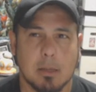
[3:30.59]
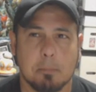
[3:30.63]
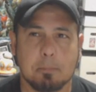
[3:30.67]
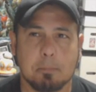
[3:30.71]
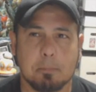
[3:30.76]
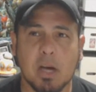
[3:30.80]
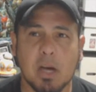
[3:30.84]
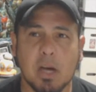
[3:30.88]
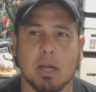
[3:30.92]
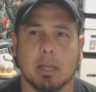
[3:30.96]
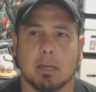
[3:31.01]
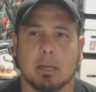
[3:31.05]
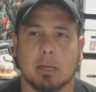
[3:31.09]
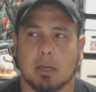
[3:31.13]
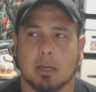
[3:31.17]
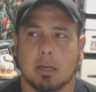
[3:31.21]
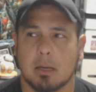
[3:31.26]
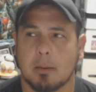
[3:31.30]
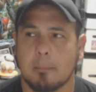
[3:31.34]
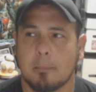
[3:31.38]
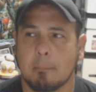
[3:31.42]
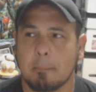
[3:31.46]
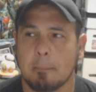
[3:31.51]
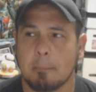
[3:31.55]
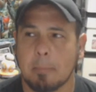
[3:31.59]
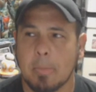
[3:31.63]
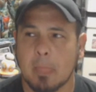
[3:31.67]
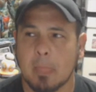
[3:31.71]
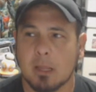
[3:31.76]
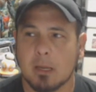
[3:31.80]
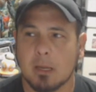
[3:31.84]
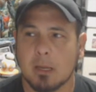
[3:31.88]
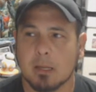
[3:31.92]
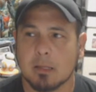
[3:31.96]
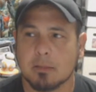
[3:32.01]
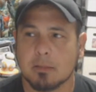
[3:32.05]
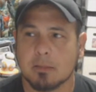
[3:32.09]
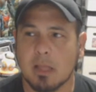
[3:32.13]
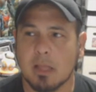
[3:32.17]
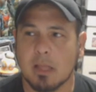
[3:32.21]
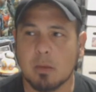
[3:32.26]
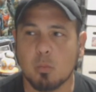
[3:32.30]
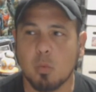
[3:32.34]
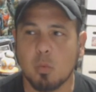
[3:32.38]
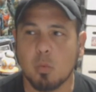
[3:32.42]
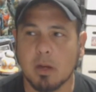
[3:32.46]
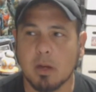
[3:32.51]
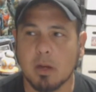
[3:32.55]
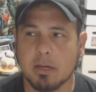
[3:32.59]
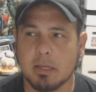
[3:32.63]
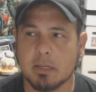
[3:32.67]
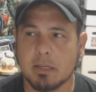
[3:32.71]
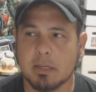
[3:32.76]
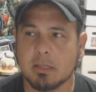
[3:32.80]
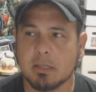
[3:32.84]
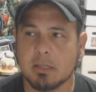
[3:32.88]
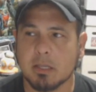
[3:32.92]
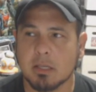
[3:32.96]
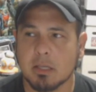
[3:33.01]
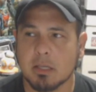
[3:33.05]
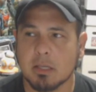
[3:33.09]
but they wanted